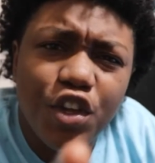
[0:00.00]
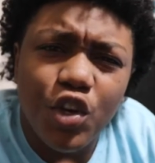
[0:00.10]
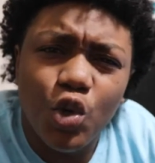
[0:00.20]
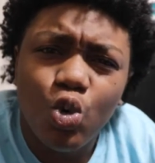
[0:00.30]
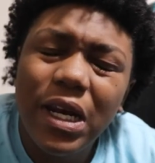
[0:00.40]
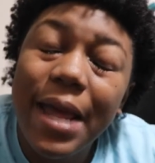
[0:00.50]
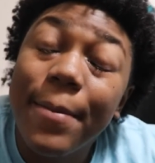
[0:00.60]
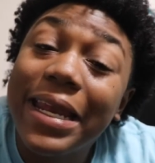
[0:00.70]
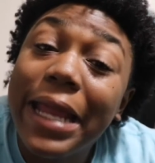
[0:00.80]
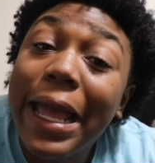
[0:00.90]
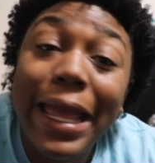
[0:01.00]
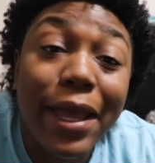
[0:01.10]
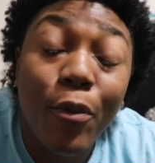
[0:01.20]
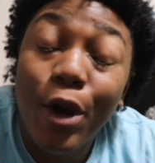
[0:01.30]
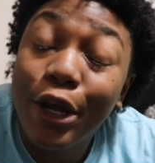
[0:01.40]
you're new, let me tell
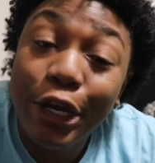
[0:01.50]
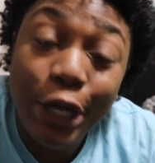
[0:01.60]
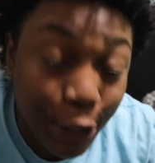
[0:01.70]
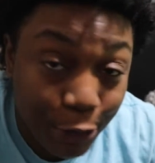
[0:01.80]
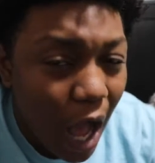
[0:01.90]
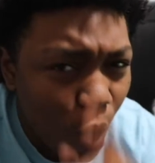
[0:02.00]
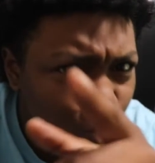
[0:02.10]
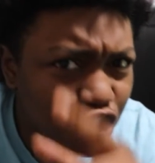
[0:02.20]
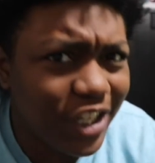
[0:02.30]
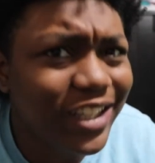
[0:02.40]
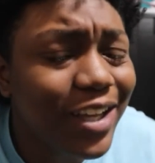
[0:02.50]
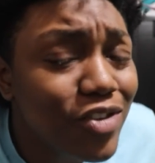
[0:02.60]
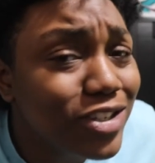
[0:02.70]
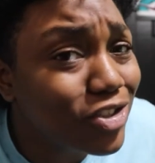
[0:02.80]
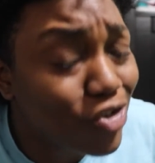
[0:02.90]
you what to do. I want you to hit that
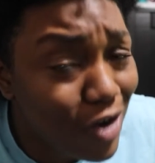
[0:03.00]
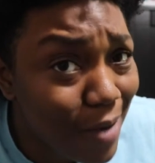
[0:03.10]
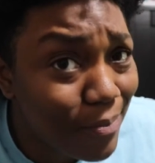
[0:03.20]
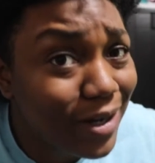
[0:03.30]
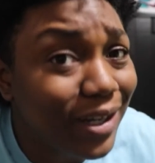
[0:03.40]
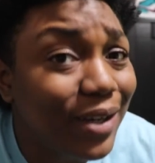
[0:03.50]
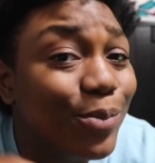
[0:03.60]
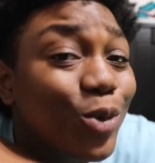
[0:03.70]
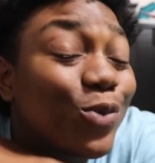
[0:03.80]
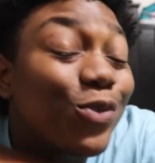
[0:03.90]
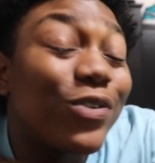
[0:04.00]
red subscribe button on the beautiful